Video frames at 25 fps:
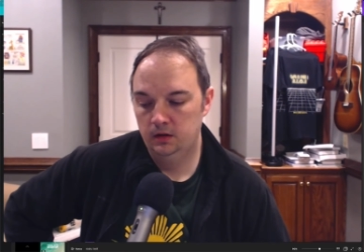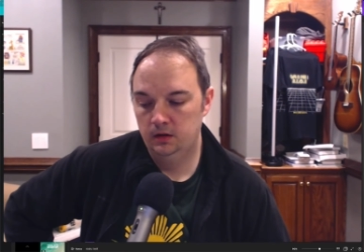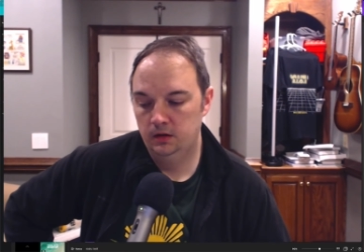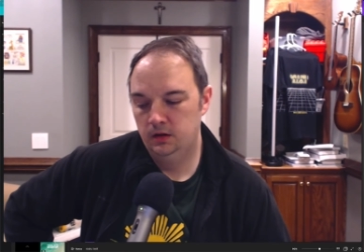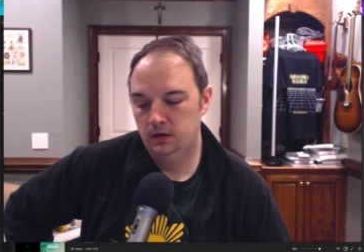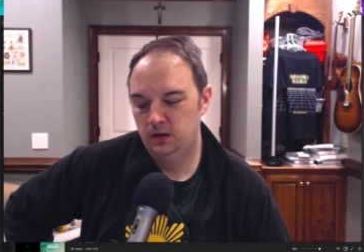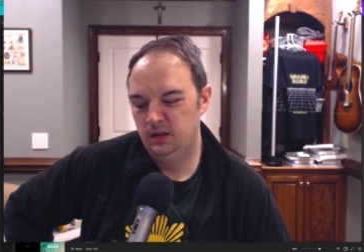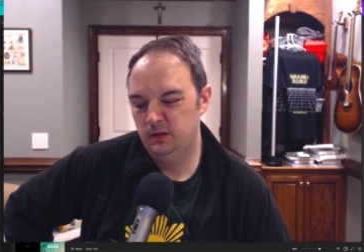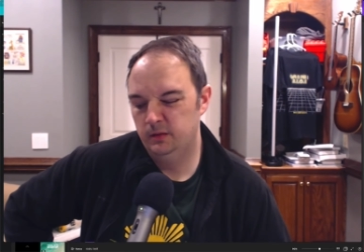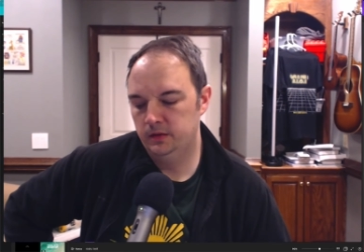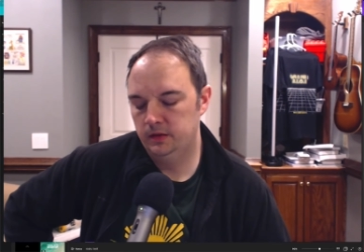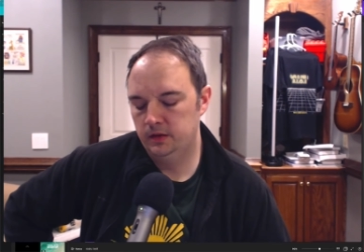
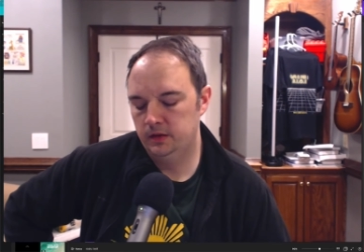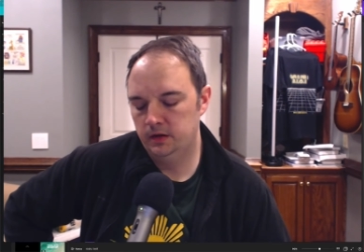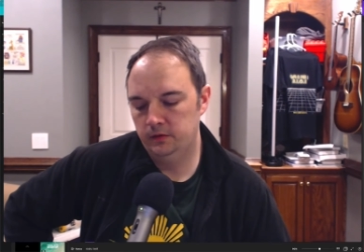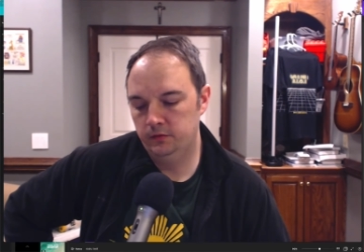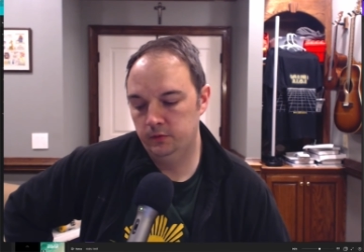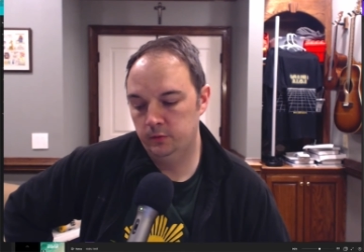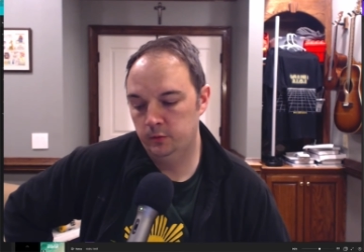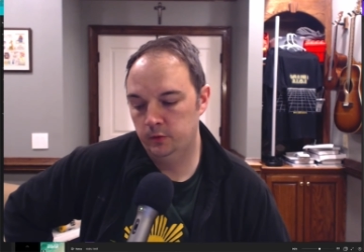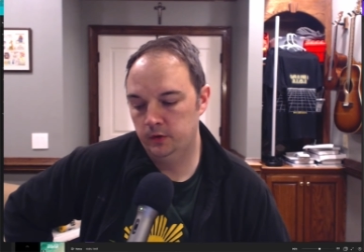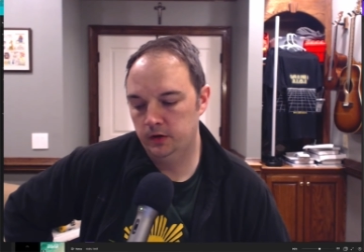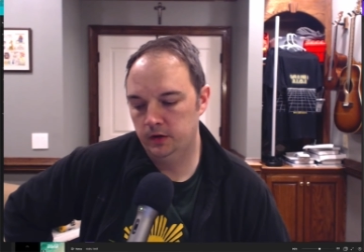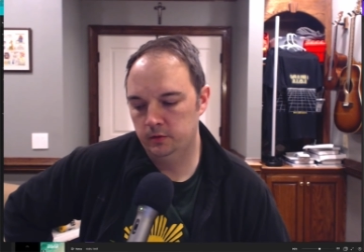But then even
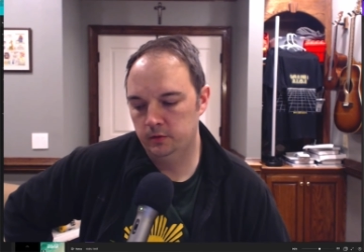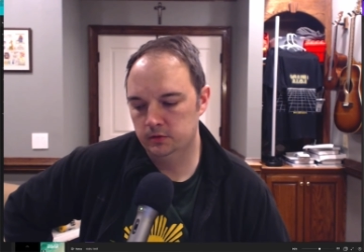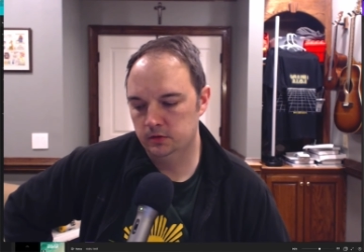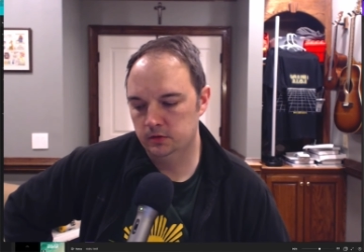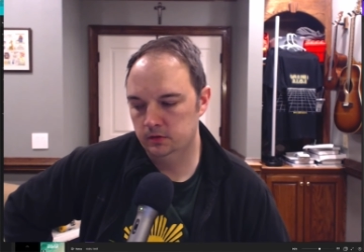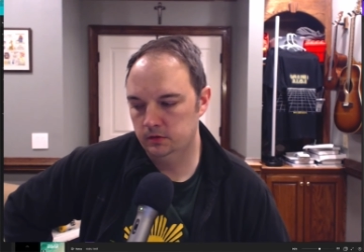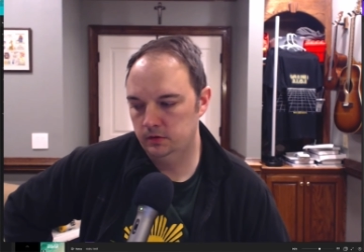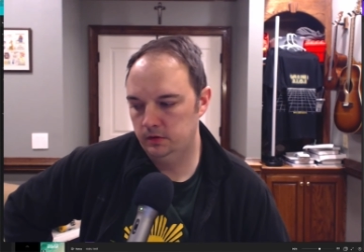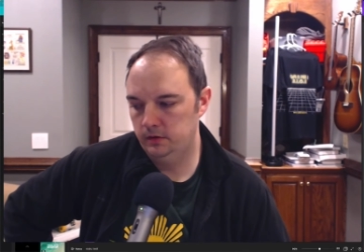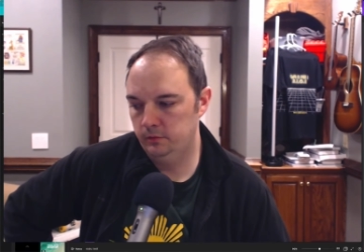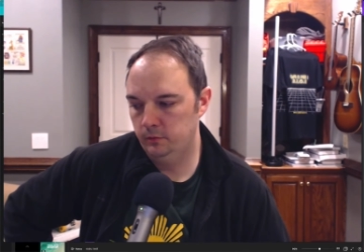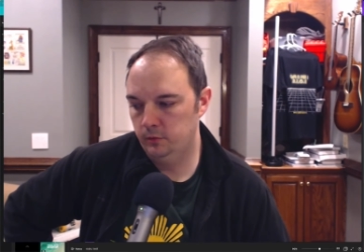when
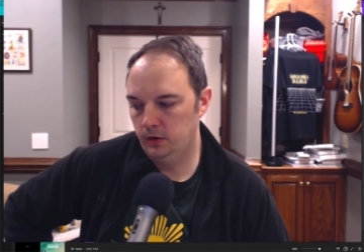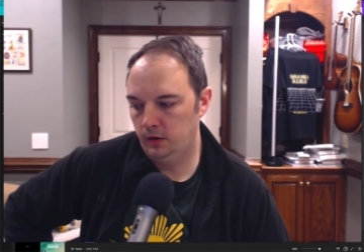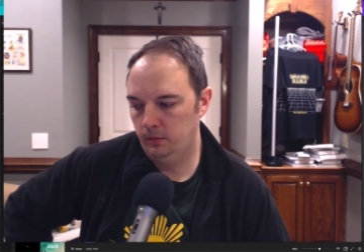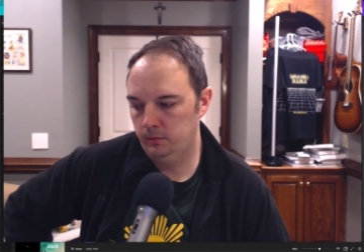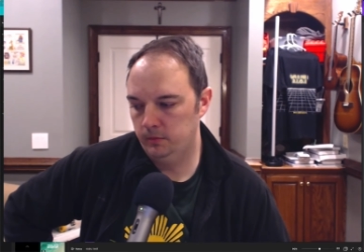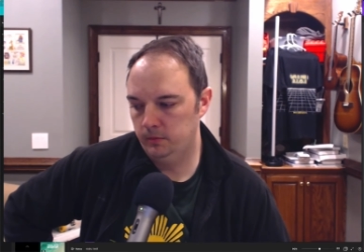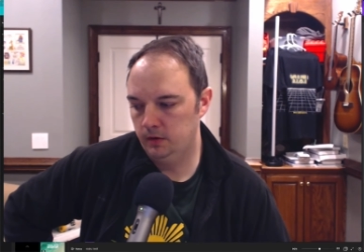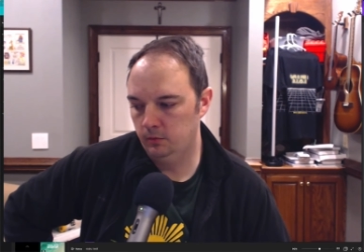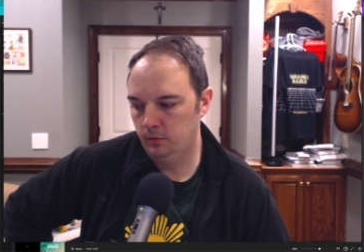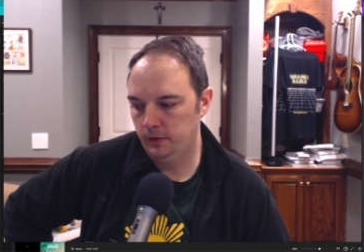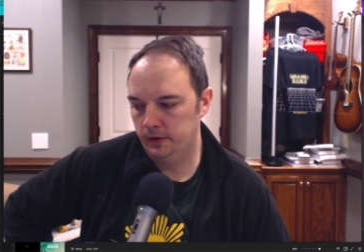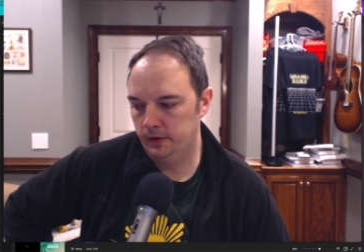I've been
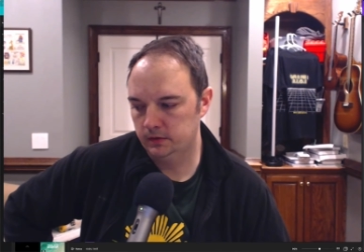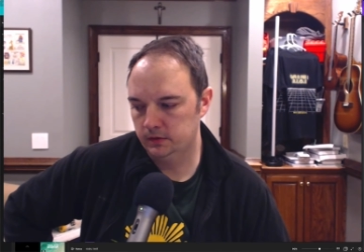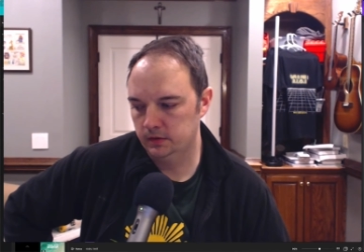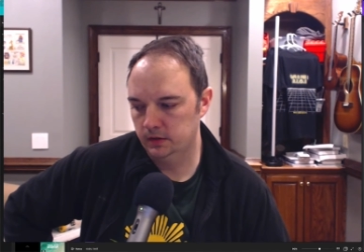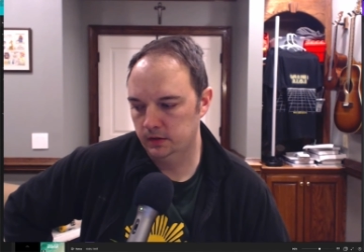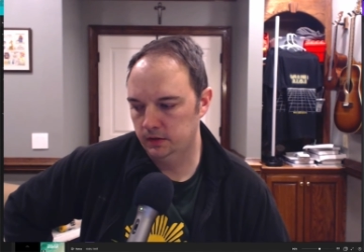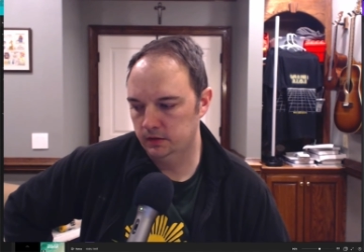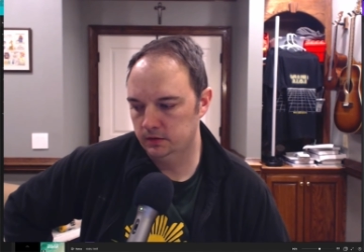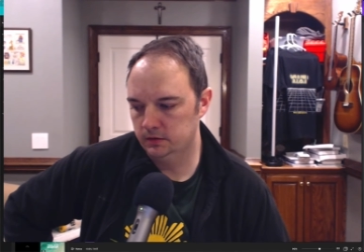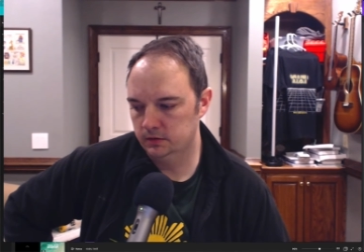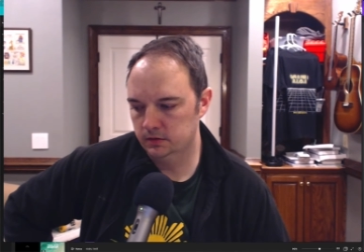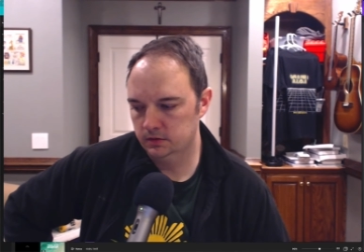awake today,
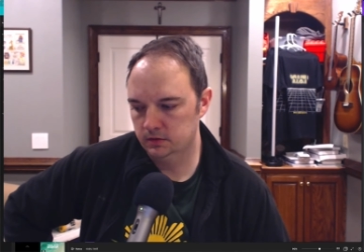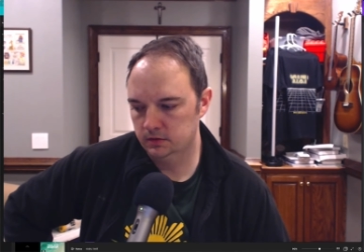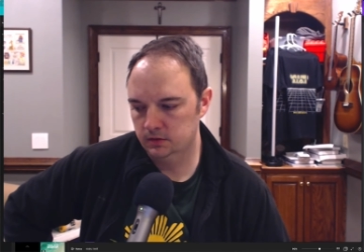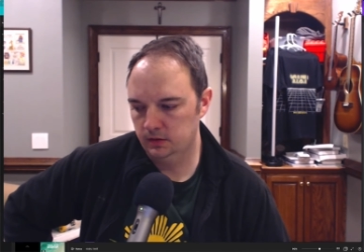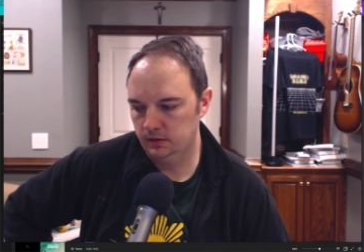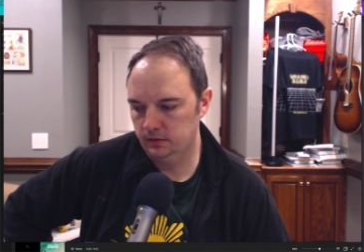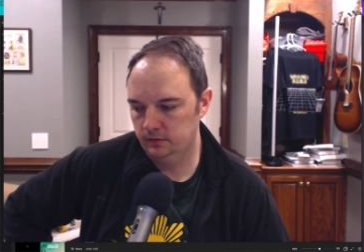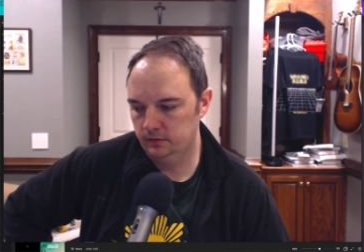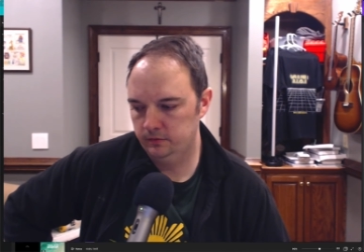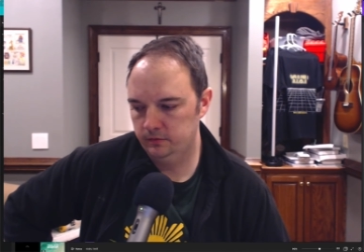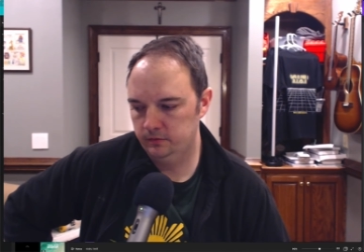it's just like, you